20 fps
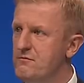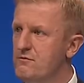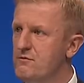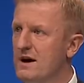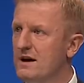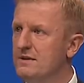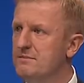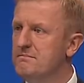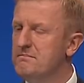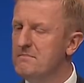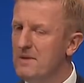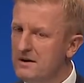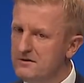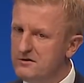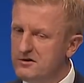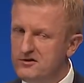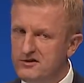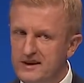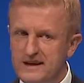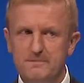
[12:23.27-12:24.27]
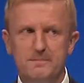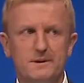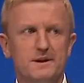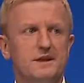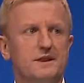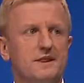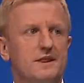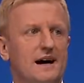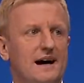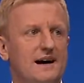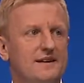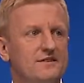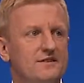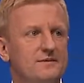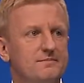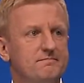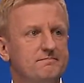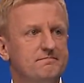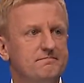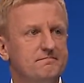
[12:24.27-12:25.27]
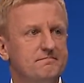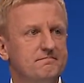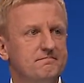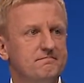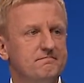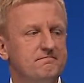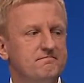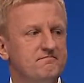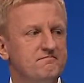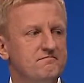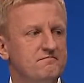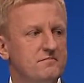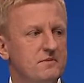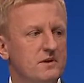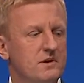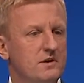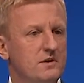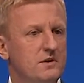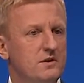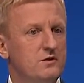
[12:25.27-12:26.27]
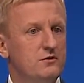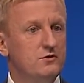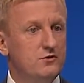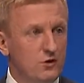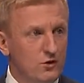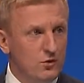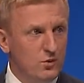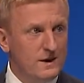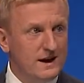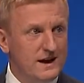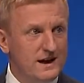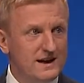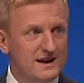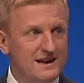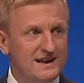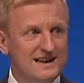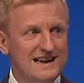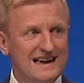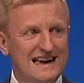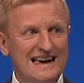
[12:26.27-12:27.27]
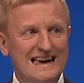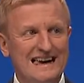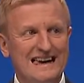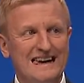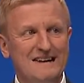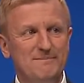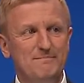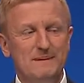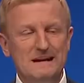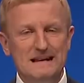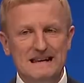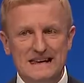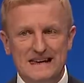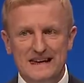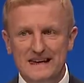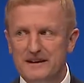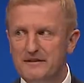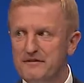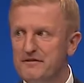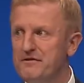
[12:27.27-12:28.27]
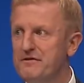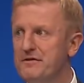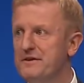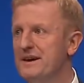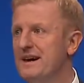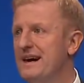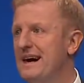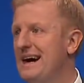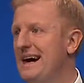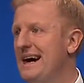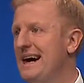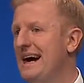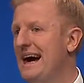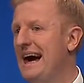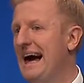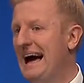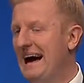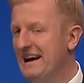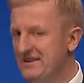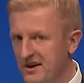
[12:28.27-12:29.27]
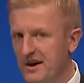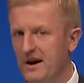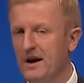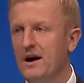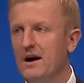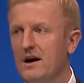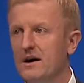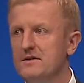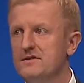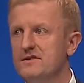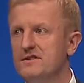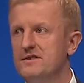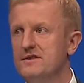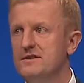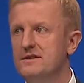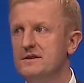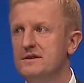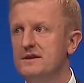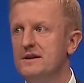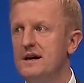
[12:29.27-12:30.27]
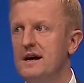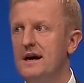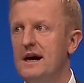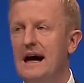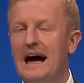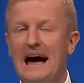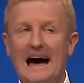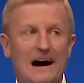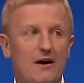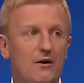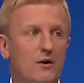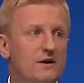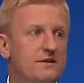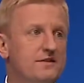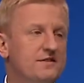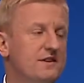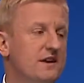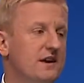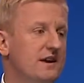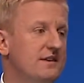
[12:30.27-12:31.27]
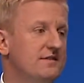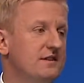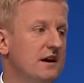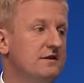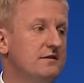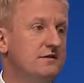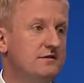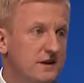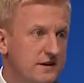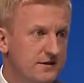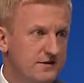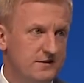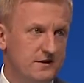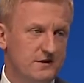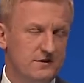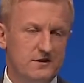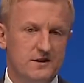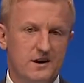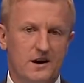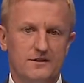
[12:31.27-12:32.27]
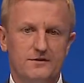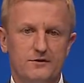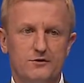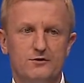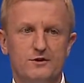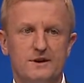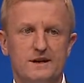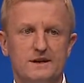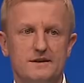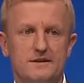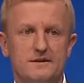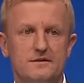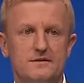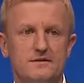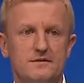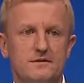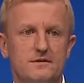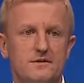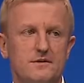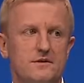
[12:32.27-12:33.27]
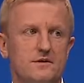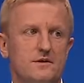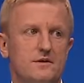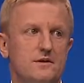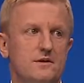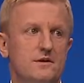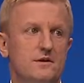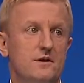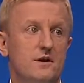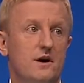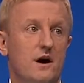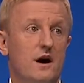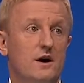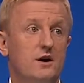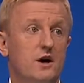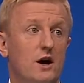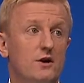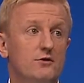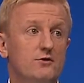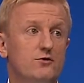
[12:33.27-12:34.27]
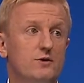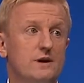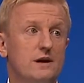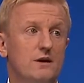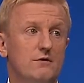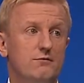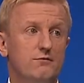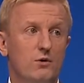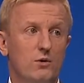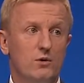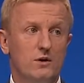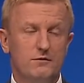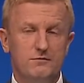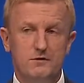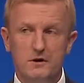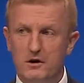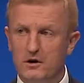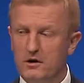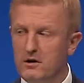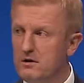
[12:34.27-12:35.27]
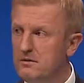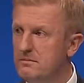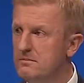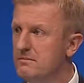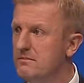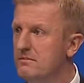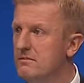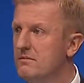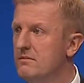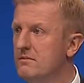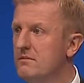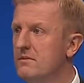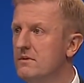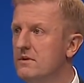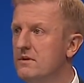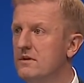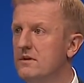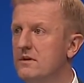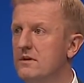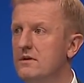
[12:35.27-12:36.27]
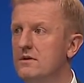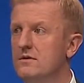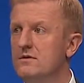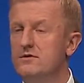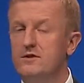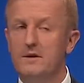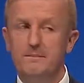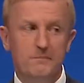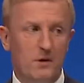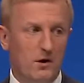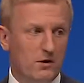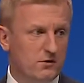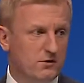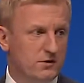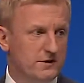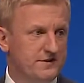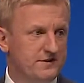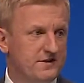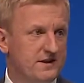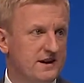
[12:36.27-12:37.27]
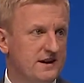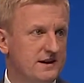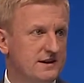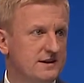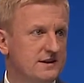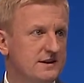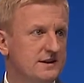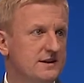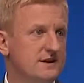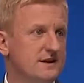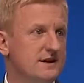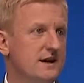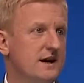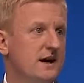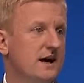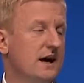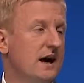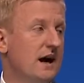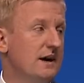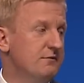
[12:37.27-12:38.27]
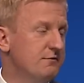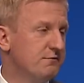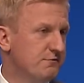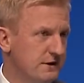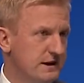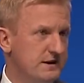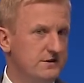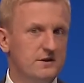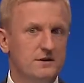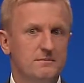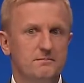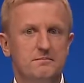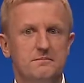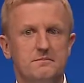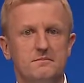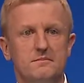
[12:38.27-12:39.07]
run much deeper than that. Do we believe, at heart, ours is a decent country? A country of rule of law, democracy, and freedom.